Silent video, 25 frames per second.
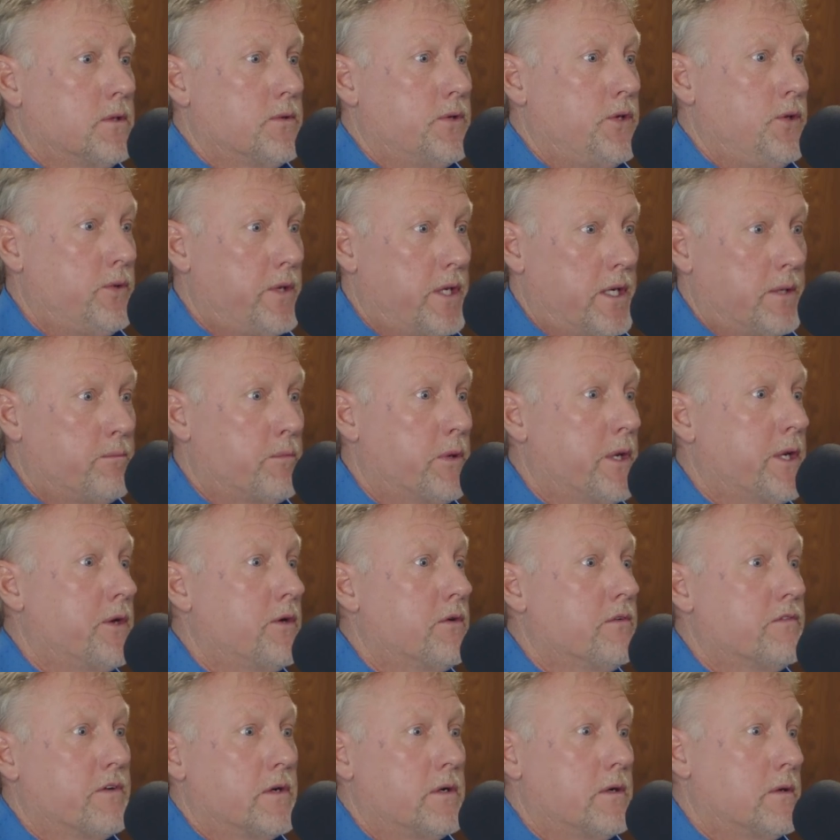So you can
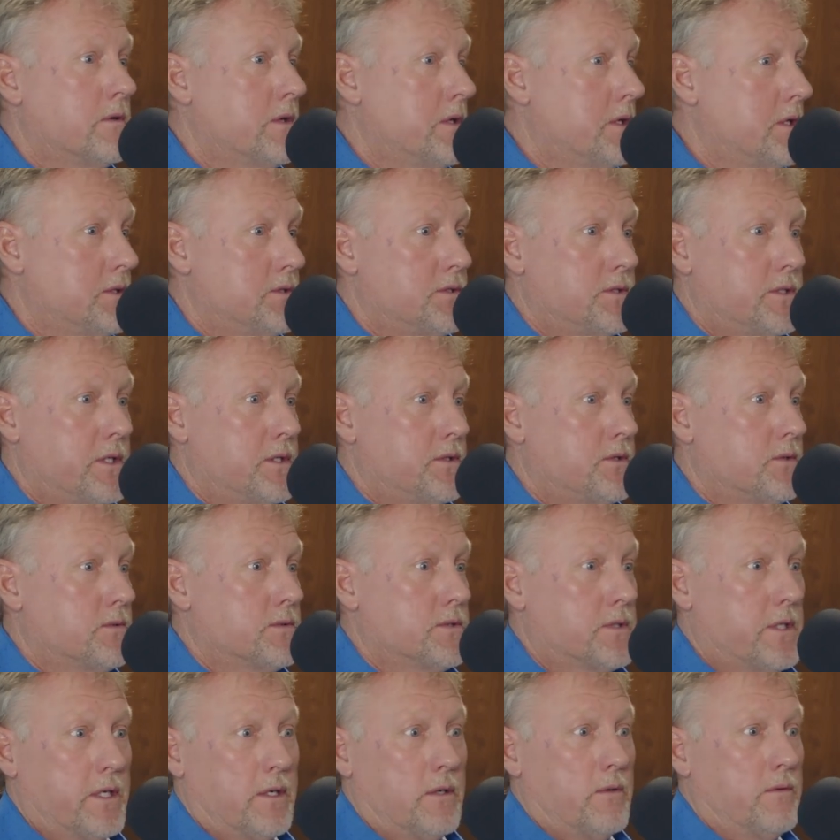bring your phone, and it's
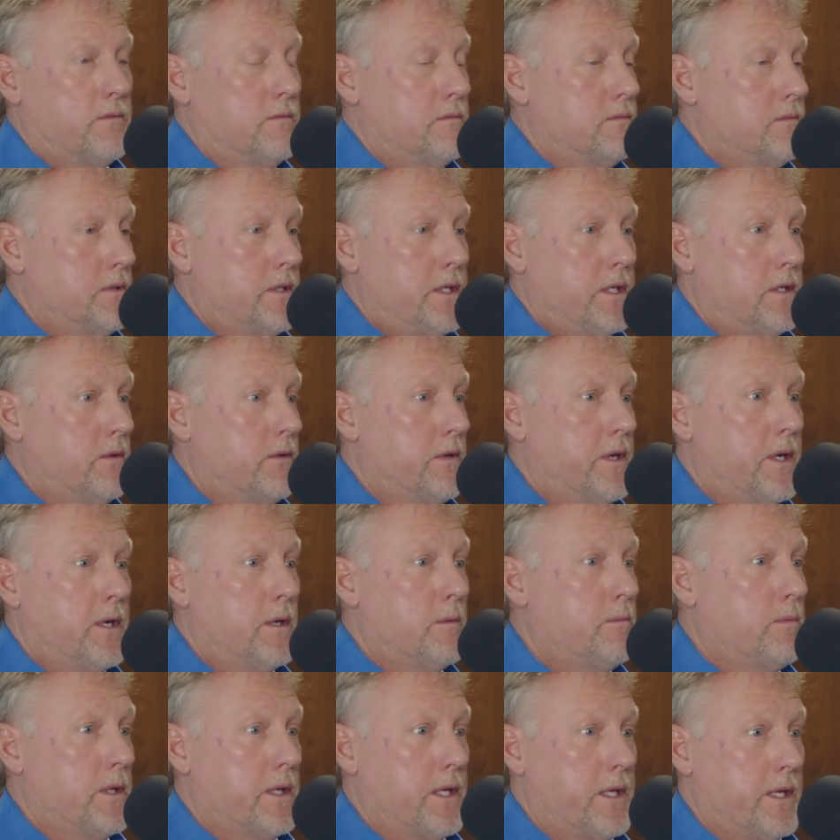digital. It's like get on the
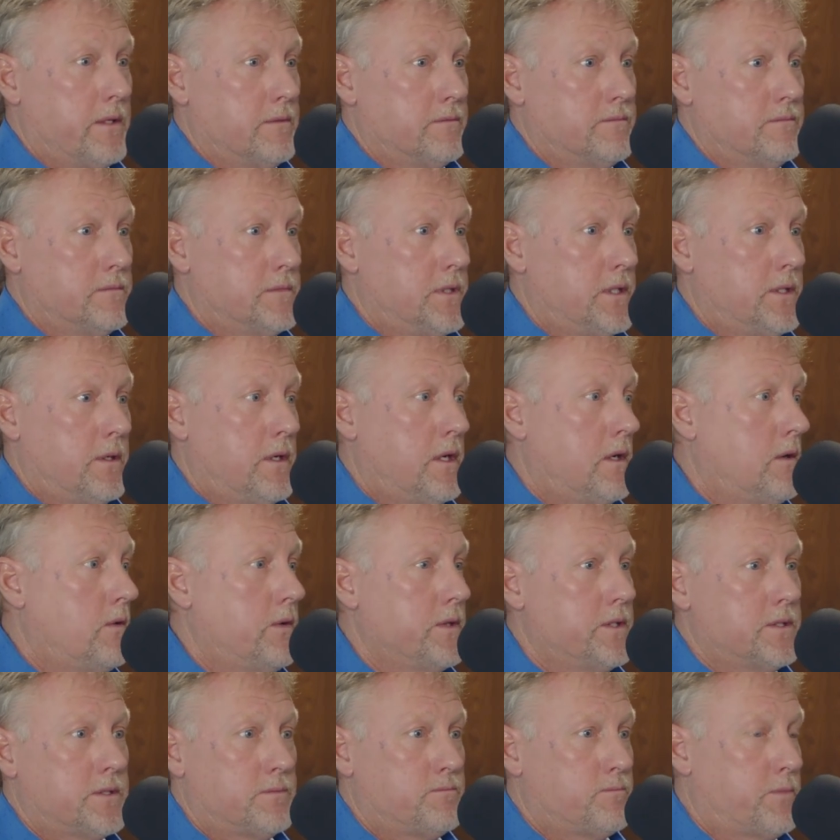airplane. I
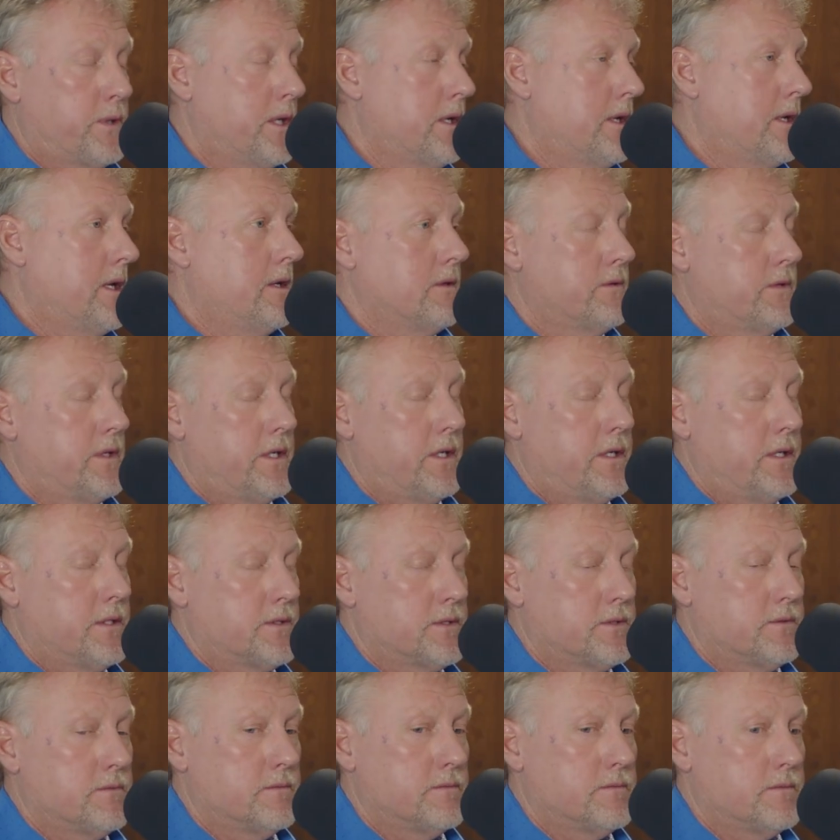always printed out
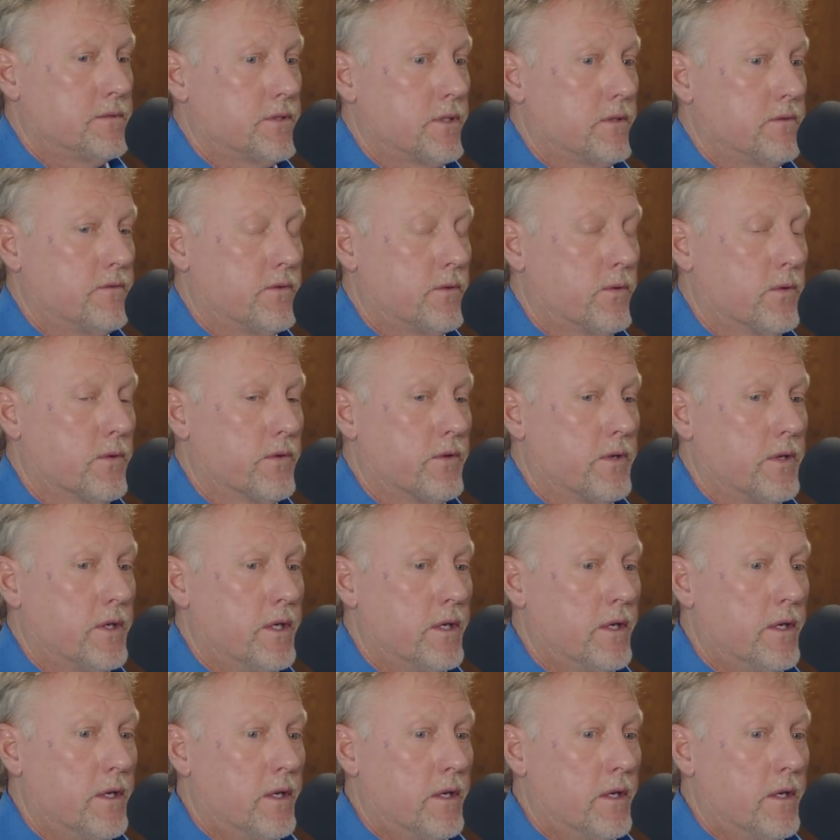tickets and so forth.